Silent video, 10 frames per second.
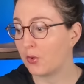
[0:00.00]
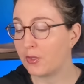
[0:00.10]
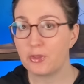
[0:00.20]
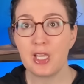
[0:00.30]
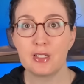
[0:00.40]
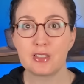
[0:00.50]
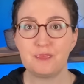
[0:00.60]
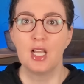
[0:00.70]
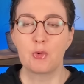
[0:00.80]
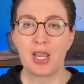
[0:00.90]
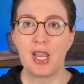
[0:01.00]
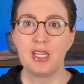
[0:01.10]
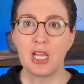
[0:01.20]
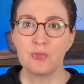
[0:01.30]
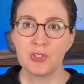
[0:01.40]
or their things. Okay,
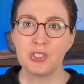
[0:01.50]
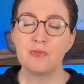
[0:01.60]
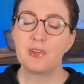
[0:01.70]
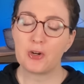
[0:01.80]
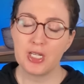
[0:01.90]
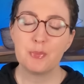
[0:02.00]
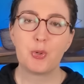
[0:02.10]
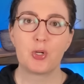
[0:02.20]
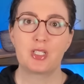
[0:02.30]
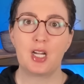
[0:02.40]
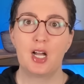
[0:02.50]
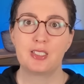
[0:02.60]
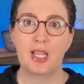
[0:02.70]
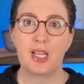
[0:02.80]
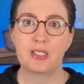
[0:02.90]
and now for some very important
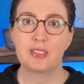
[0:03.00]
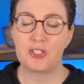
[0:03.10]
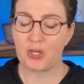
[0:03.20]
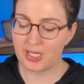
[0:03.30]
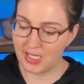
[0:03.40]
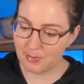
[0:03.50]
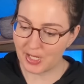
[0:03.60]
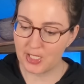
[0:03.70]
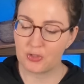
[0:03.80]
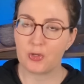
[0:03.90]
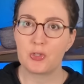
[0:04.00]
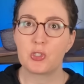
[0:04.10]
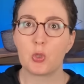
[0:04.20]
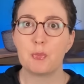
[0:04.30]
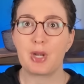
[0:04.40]
context. I try to keep my intro
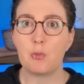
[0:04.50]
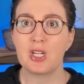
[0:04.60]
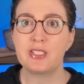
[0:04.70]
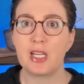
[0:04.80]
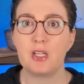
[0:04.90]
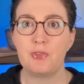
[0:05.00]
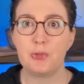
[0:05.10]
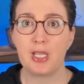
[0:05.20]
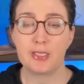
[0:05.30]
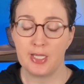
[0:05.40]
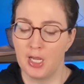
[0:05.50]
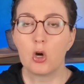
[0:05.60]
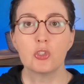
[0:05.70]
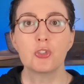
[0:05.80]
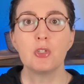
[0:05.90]
short, but I want to say a few things.
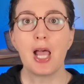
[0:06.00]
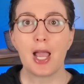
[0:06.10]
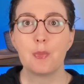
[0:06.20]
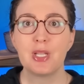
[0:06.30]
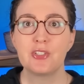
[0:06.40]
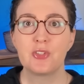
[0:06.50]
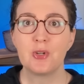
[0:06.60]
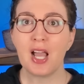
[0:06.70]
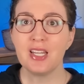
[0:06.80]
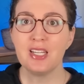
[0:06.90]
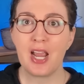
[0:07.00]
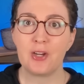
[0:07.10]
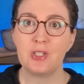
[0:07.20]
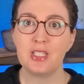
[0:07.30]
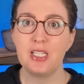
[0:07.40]
Cultural habits, they're not
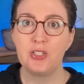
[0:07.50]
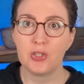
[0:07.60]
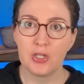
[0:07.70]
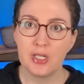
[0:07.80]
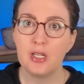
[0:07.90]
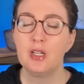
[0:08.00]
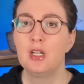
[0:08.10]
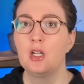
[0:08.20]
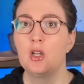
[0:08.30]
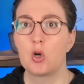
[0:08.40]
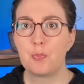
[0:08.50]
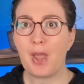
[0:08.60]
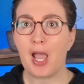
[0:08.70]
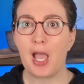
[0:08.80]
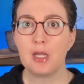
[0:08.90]
inherently good or
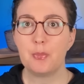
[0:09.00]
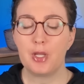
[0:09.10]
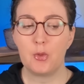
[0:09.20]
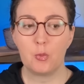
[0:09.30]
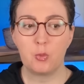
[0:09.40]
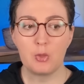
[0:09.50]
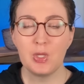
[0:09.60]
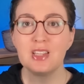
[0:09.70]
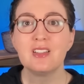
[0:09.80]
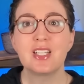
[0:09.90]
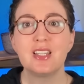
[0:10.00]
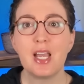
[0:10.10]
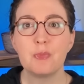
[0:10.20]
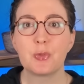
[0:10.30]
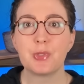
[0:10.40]
bad, but when we look at
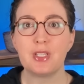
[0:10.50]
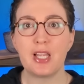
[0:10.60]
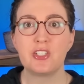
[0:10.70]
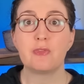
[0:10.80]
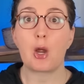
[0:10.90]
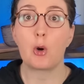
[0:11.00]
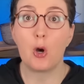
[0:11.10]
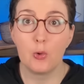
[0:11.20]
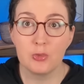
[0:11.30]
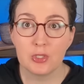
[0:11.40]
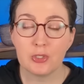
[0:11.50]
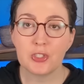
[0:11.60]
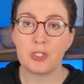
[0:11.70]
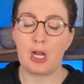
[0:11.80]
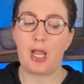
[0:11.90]
them through the lens of our own
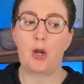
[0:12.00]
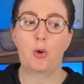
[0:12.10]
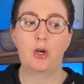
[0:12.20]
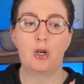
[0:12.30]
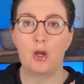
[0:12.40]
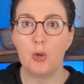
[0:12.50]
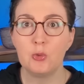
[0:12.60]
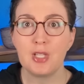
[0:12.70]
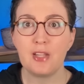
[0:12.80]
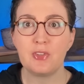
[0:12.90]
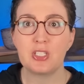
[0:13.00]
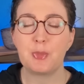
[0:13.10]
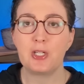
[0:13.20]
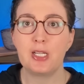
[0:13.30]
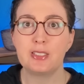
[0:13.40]
culture, our own life
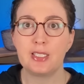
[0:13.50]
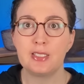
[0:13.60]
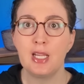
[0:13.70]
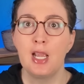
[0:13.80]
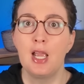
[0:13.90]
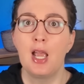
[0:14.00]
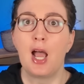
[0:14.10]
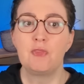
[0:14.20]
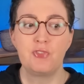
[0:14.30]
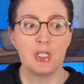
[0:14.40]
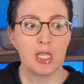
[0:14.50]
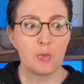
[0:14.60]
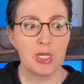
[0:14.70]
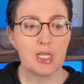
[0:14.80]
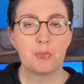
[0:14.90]
experiences, I feel
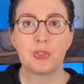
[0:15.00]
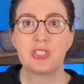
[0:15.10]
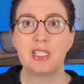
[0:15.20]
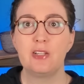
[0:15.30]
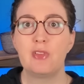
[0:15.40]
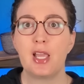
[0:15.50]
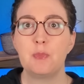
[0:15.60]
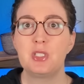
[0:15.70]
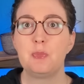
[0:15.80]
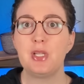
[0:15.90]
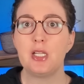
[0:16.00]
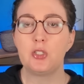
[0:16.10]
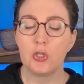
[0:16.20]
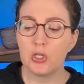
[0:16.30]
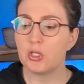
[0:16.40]
like we can perceive them to be
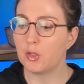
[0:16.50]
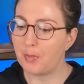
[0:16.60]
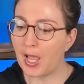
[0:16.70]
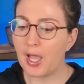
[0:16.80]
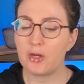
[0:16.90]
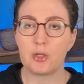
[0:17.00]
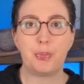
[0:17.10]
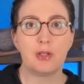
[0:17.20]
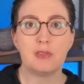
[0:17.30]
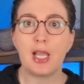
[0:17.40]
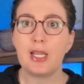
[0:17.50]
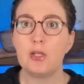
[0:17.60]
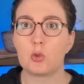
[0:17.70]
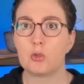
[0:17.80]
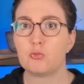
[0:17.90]
good or bad or
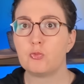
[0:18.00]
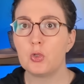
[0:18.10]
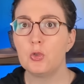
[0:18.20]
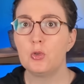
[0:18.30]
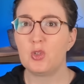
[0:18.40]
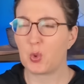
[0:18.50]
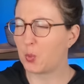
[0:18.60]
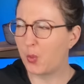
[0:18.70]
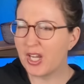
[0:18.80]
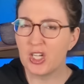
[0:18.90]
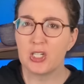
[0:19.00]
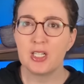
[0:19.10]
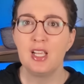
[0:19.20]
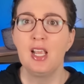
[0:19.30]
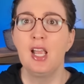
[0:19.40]
polite or rude or
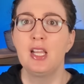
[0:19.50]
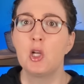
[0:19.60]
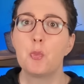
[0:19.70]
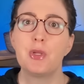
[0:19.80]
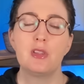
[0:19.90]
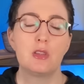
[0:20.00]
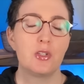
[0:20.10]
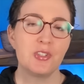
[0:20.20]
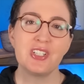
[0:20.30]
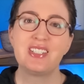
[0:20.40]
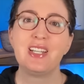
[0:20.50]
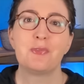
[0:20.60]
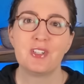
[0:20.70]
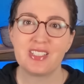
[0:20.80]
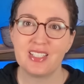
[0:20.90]
weird, you know, but they're just
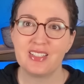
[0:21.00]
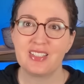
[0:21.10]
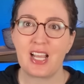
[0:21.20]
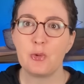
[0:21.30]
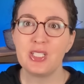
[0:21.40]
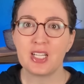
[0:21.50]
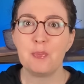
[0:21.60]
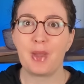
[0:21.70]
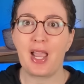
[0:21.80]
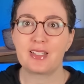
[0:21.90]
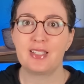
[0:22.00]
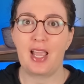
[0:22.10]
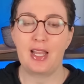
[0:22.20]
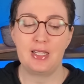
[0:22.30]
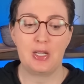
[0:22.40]
differences. And I always come back to
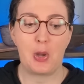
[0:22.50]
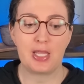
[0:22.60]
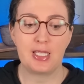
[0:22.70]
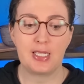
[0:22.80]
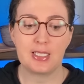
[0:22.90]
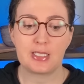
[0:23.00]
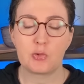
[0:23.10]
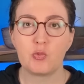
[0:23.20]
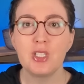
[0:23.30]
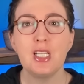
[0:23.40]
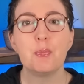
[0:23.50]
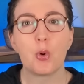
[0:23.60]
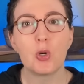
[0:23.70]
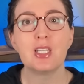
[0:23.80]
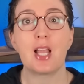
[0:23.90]
that. You know, I think it's really
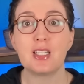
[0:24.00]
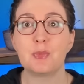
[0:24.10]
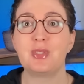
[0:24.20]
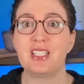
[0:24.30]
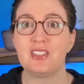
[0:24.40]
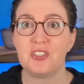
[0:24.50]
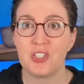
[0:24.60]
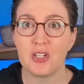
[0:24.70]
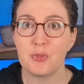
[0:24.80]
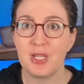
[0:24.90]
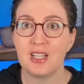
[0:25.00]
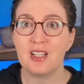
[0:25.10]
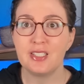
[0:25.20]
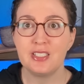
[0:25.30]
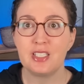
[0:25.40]
important not to place judgment
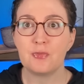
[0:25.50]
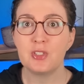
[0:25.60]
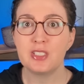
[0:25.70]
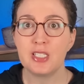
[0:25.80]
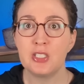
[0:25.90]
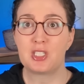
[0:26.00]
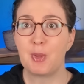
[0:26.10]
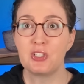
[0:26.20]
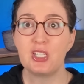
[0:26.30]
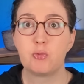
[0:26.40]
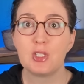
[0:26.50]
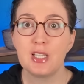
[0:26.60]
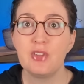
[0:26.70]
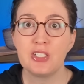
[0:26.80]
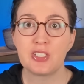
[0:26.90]
on these differences, especially if we're
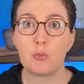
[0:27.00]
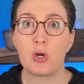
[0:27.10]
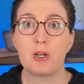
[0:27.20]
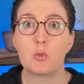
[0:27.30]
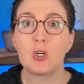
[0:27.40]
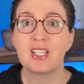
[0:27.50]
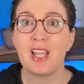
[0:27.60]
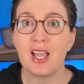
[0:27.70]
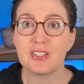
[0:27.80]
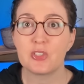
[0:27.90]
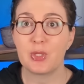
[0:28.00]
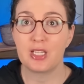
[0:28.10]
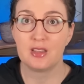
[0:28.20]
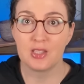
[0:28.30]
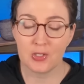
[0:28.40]
living somewhere and we're a guest. We
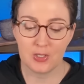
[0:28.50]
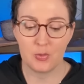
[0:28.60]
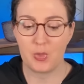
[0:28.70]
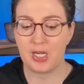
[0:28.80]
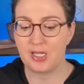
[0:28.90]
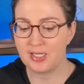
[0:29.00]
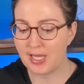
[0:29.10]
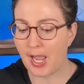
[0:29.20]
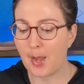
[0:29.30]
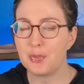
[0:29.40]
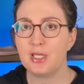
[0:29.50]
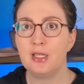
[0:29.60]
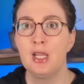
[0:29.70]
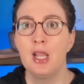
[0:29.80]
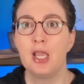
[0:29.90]
can learn, we can adapt and